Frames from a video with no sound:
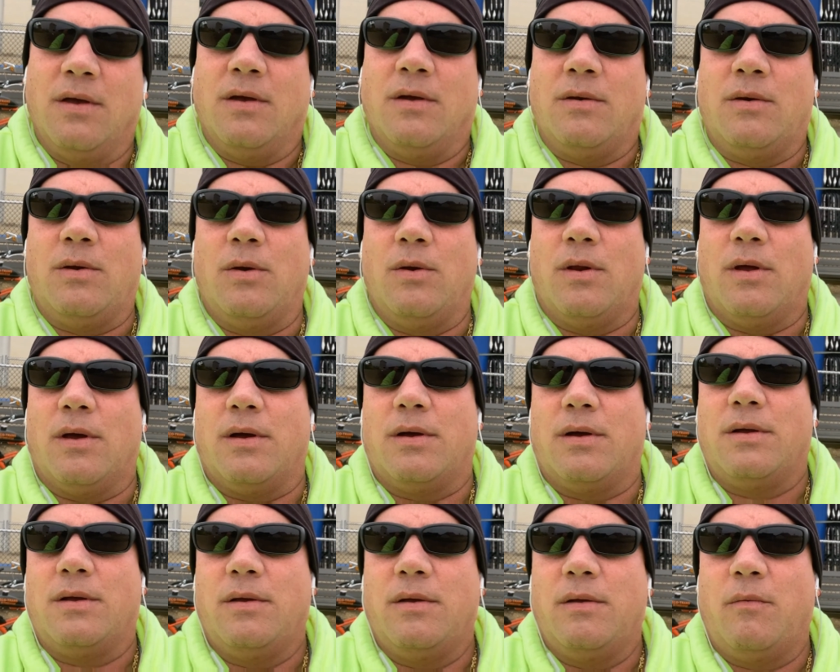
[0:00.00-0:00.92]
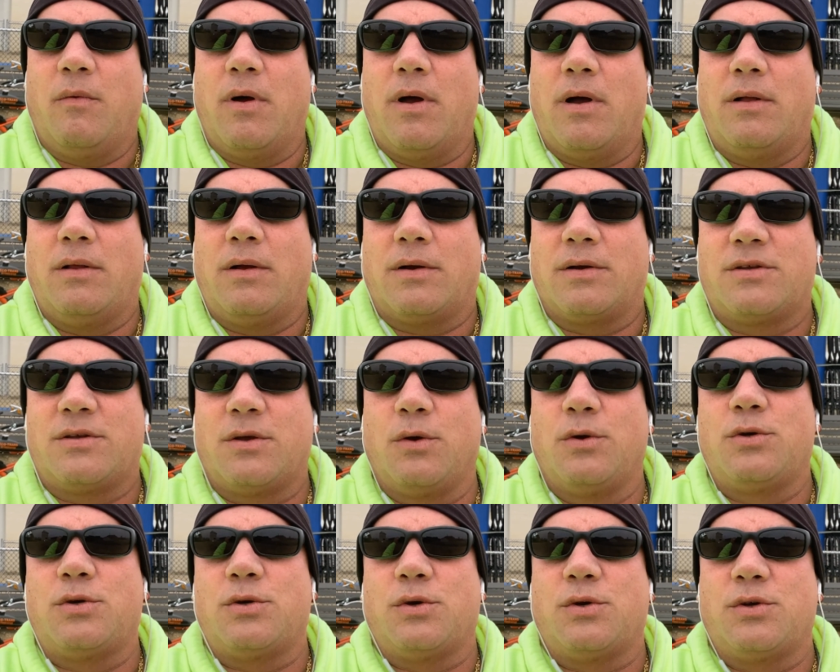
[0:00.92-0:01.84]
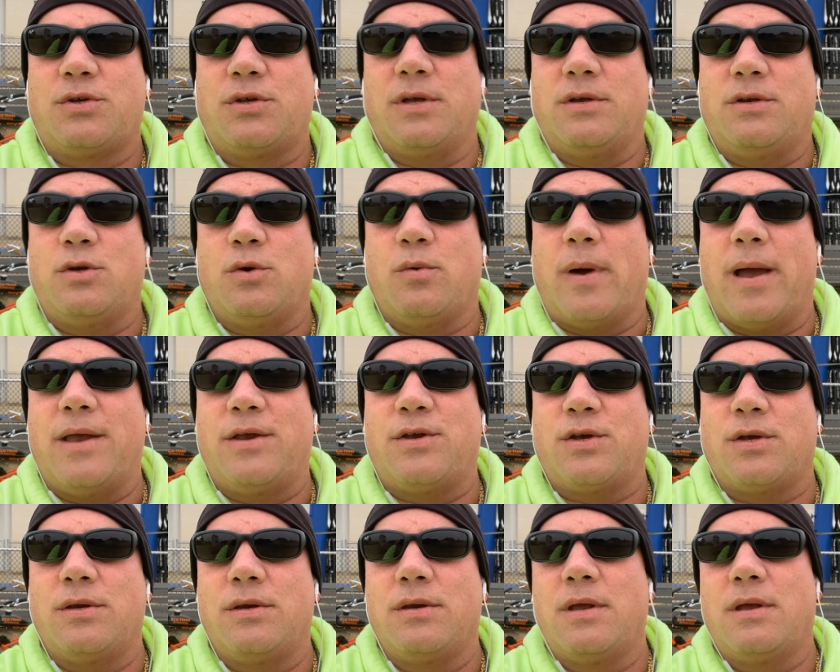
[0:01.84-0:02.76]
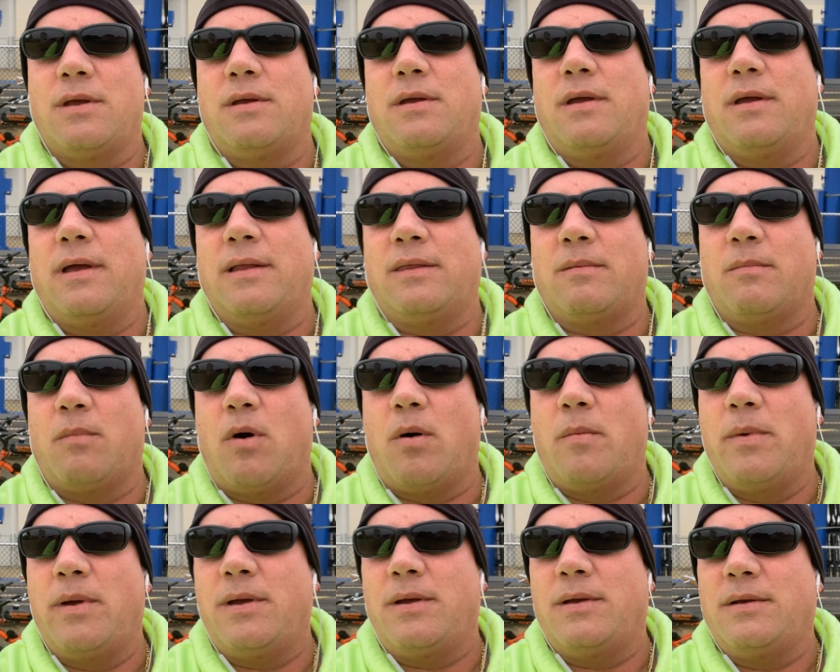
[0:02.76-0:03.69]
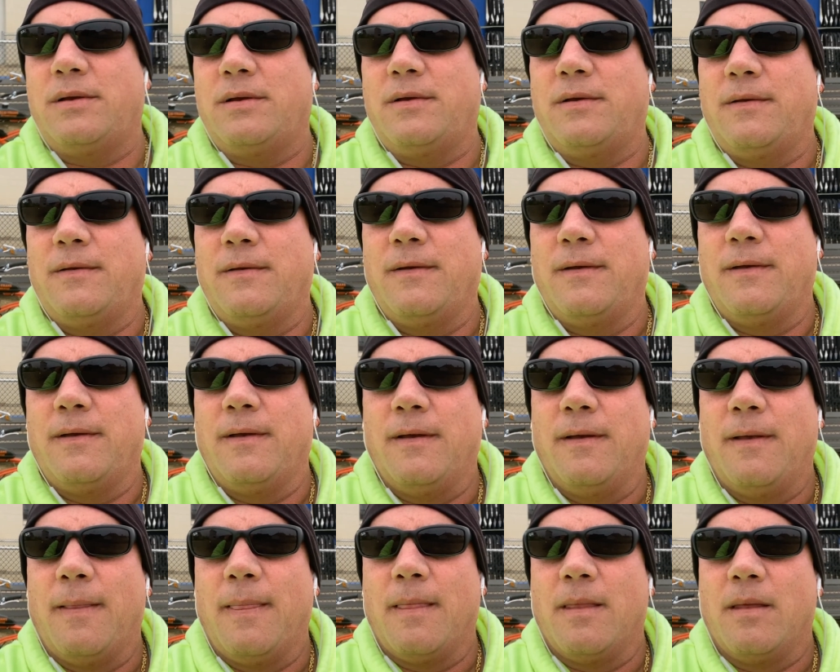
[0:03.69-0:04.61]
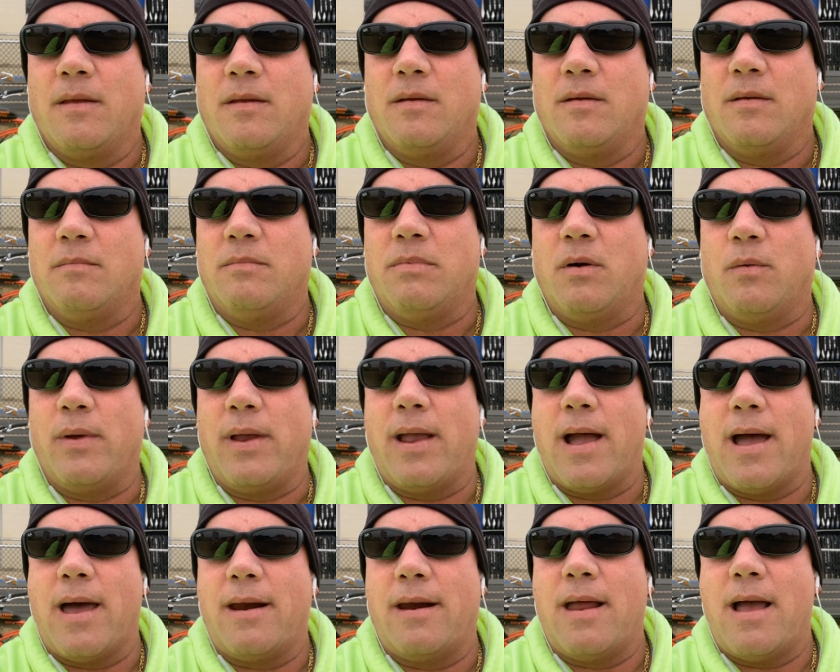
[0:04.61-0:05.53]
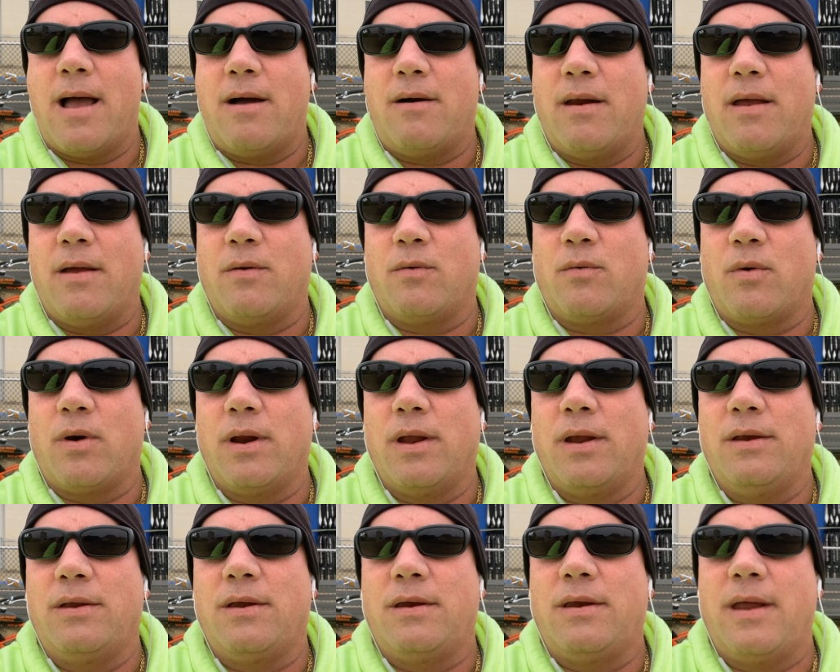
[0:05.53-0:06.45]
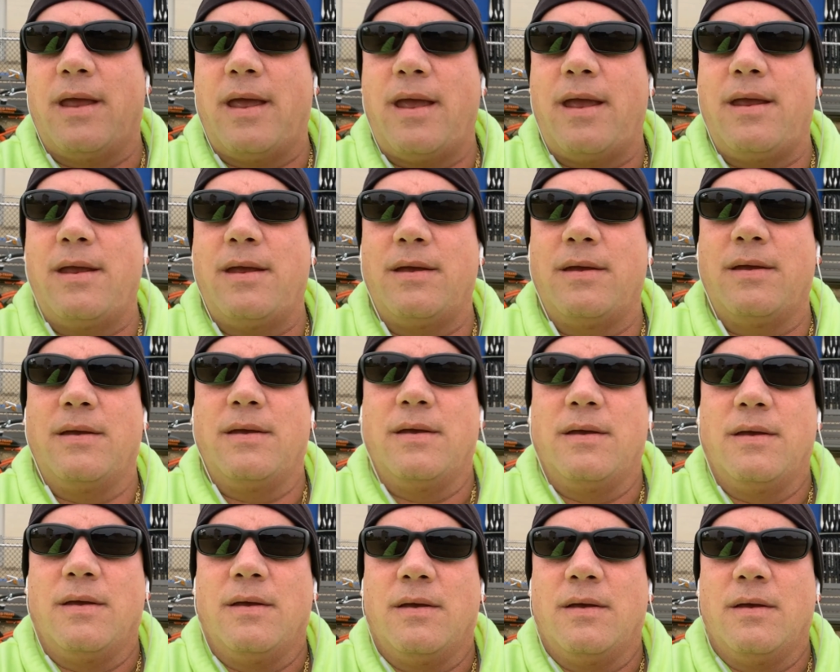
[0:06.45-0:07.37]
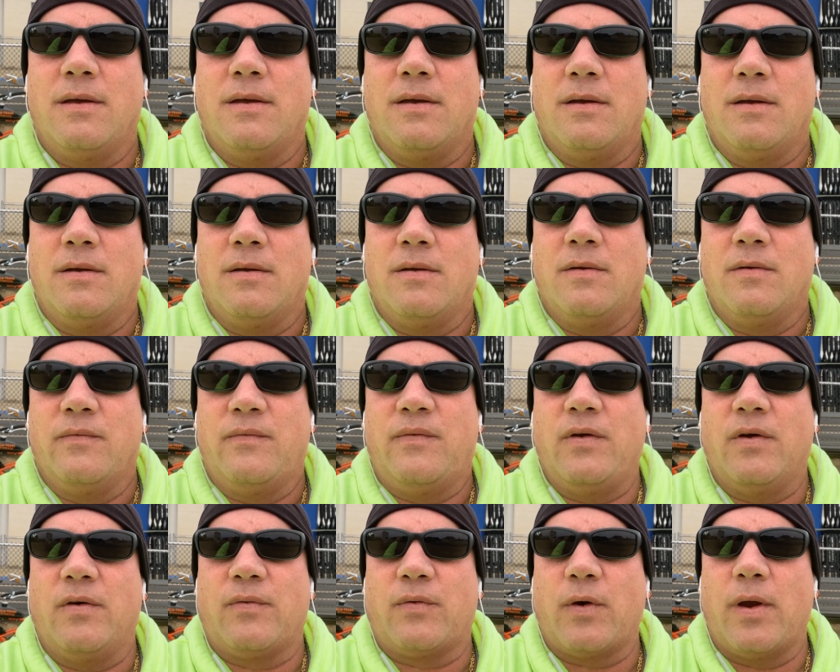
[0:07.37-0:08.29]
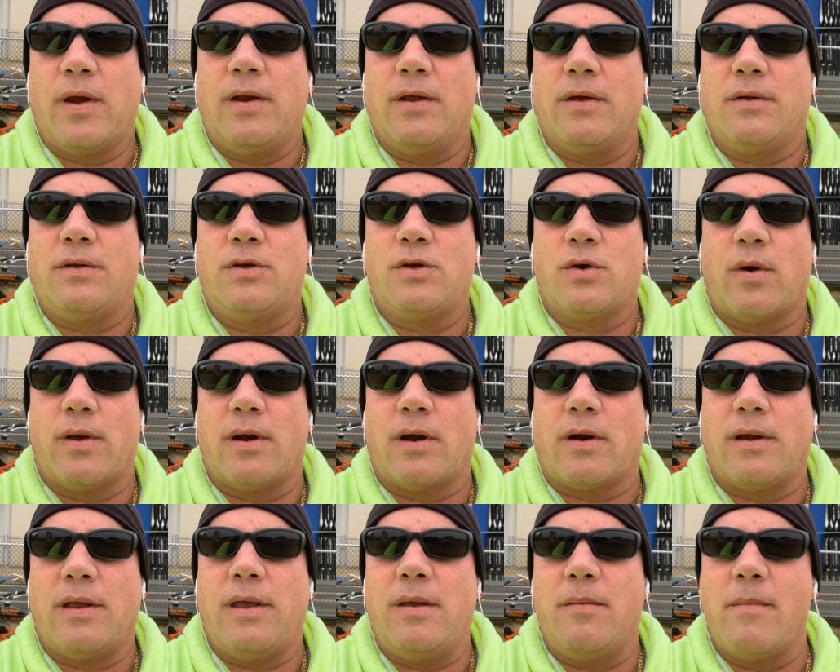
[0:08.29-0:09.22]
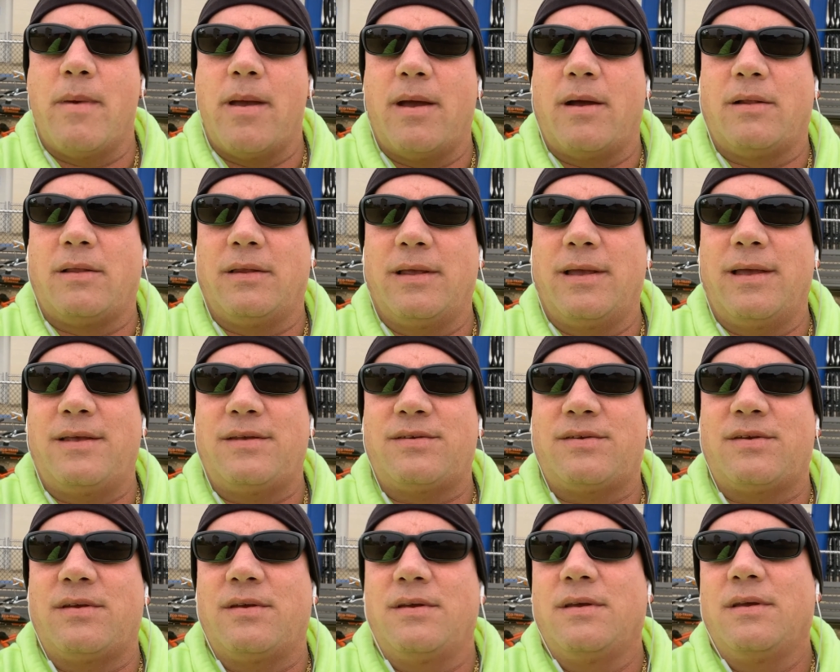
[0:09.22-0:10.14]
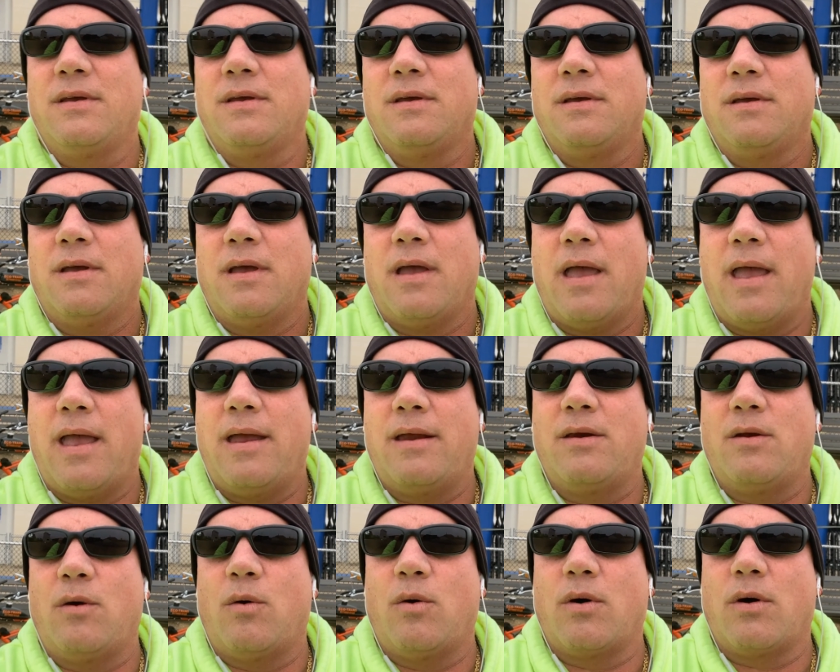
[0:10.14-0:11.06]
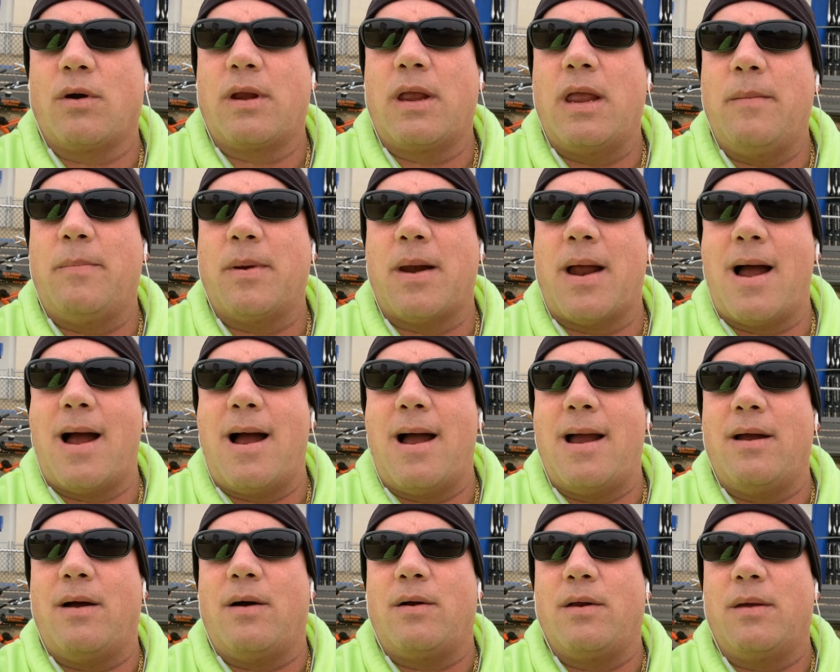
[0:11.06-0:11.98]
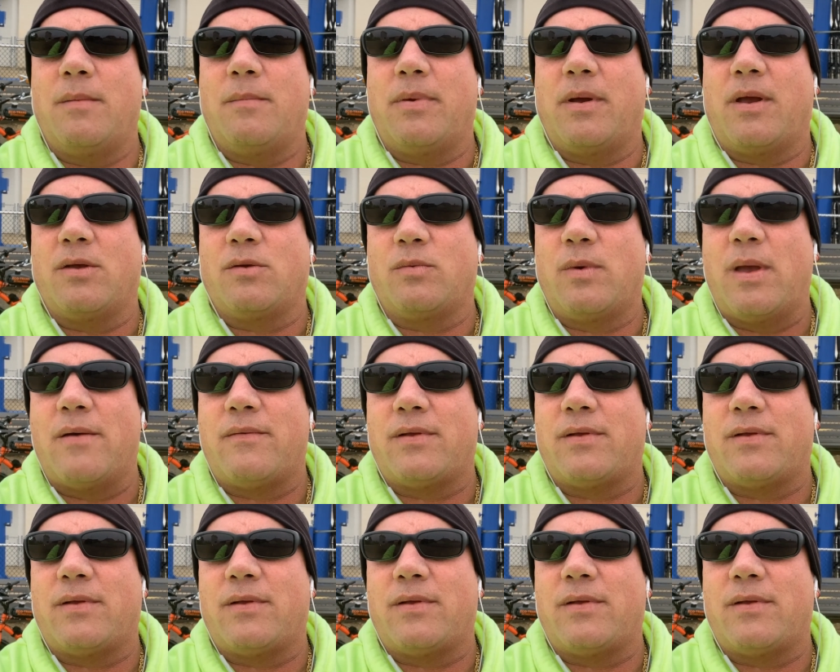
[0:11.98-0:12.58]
due to, well, our social situation at the moment. But we got it out and running today. Feel free to join our email list and or keep an eye on it because we have a